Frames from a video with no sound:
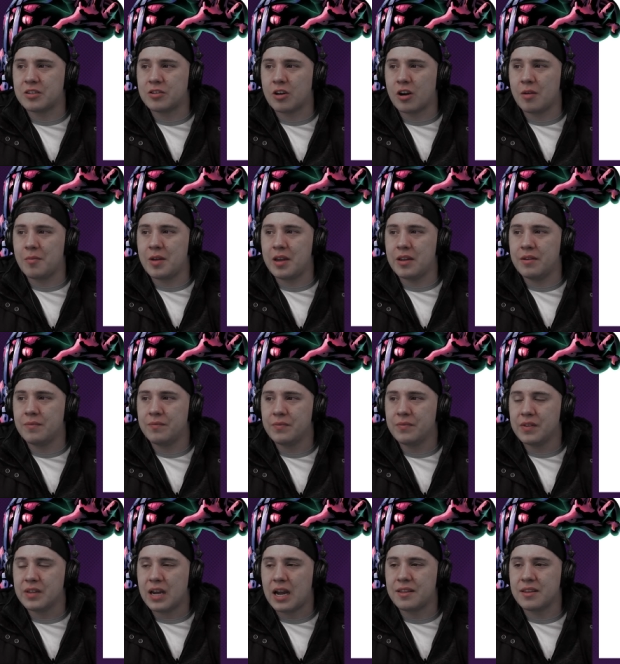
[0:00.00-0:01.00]
McDiarmid,
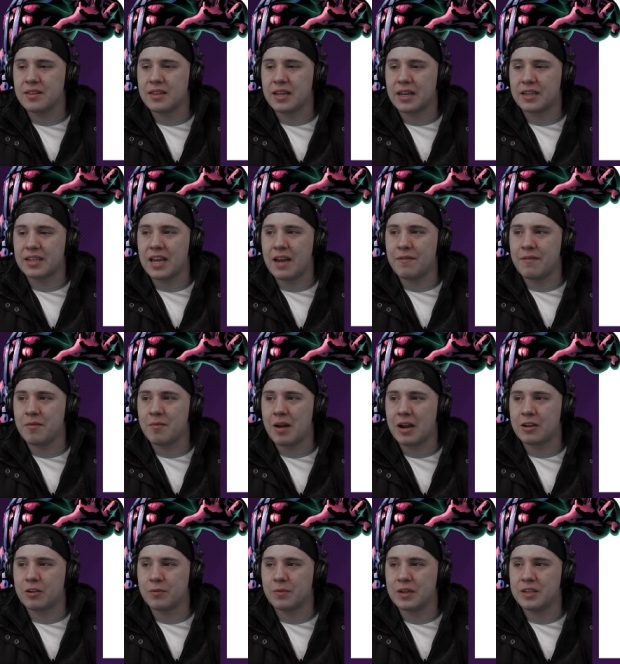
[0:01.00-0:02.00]
I think that Kevin
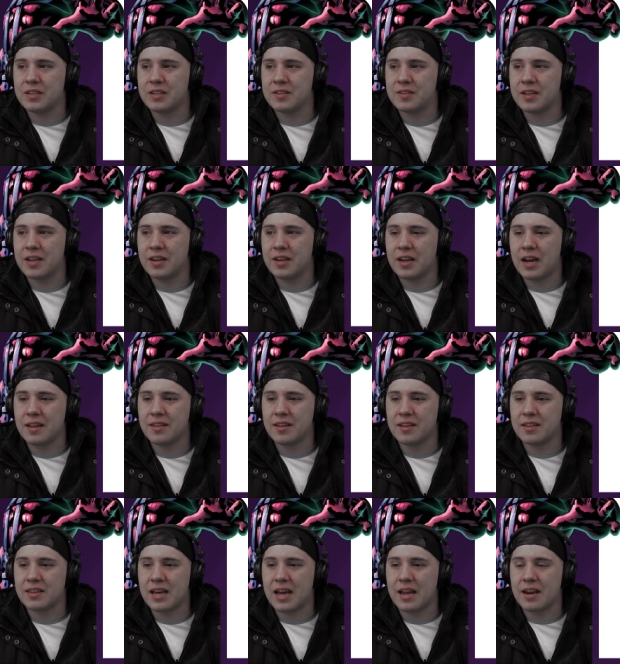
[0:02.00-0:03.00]
Michael Richardson, I
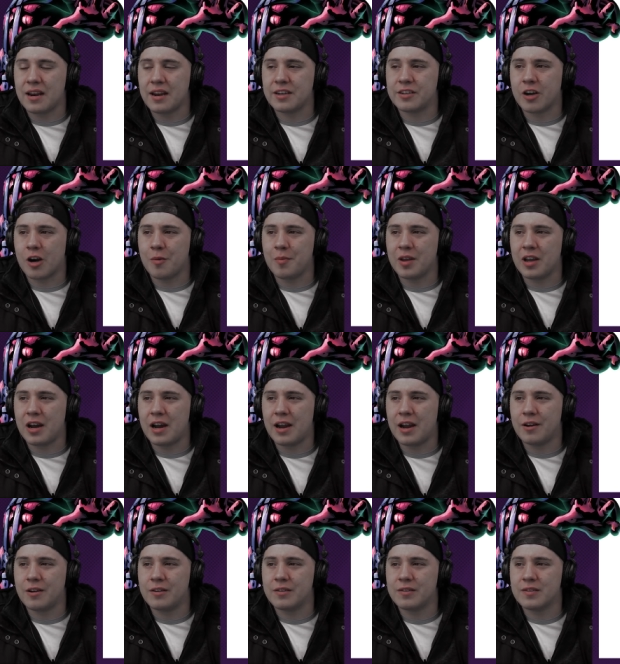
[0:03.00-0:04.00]
think that Jeremy
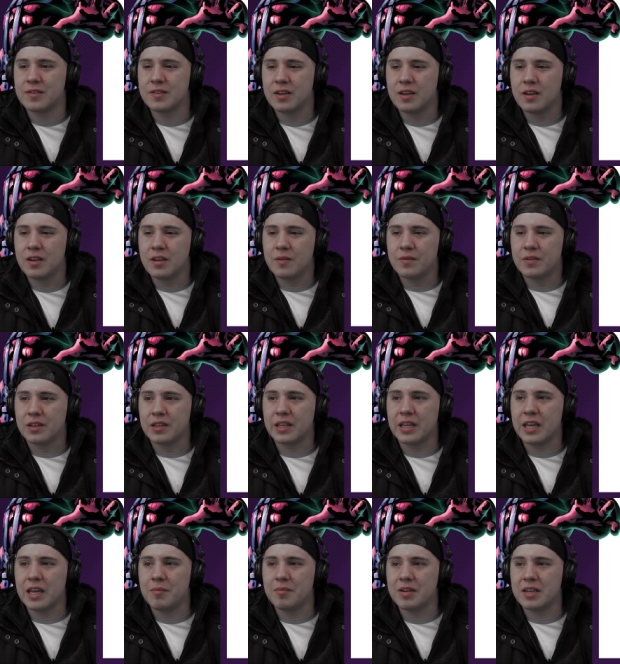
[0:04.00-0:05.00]
Irons,
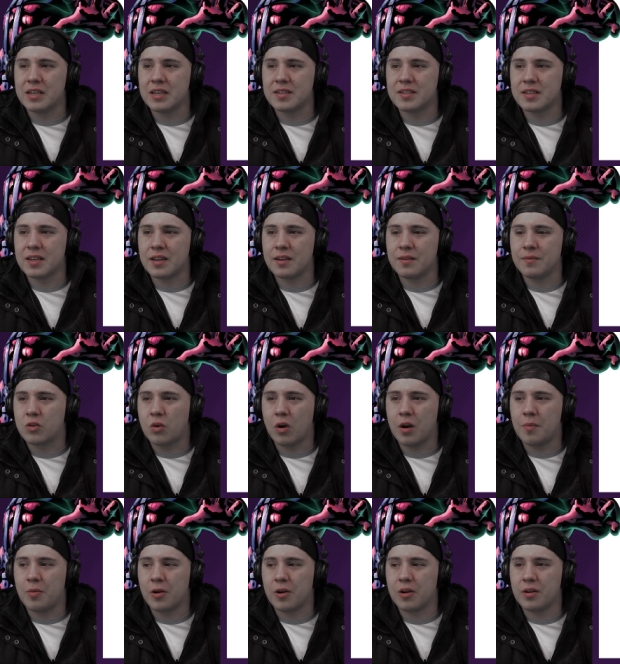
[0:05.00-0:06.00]
Liam Neeson,
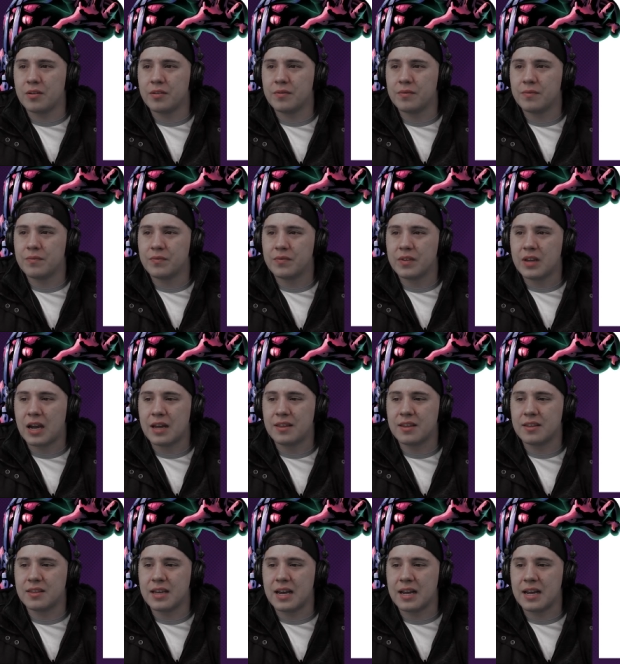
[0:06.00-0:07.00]
Corey Burton,
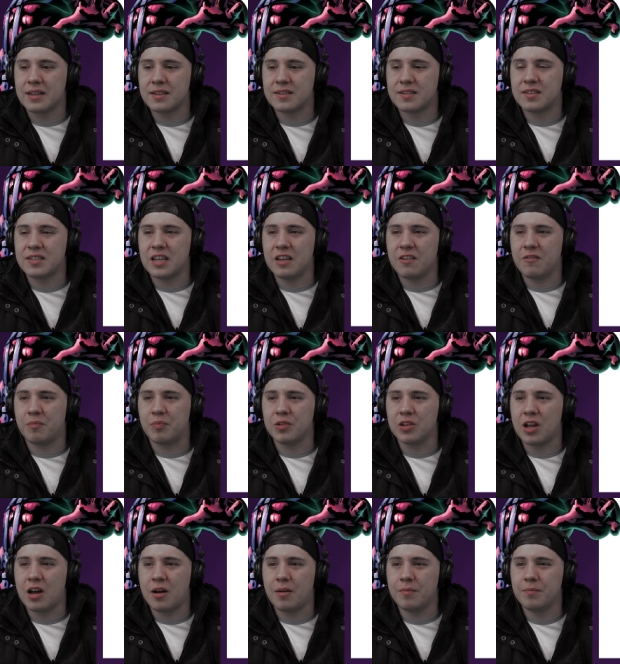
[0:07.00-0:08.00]
I think that Steve
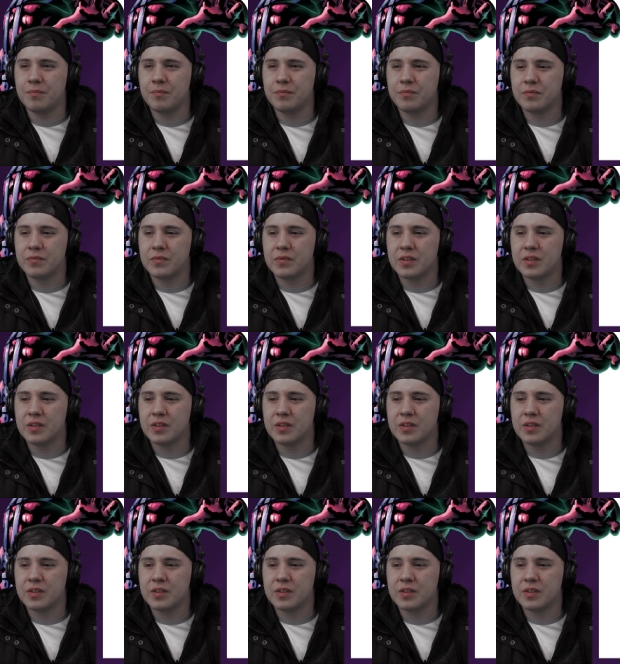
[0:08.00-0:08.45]
Blum,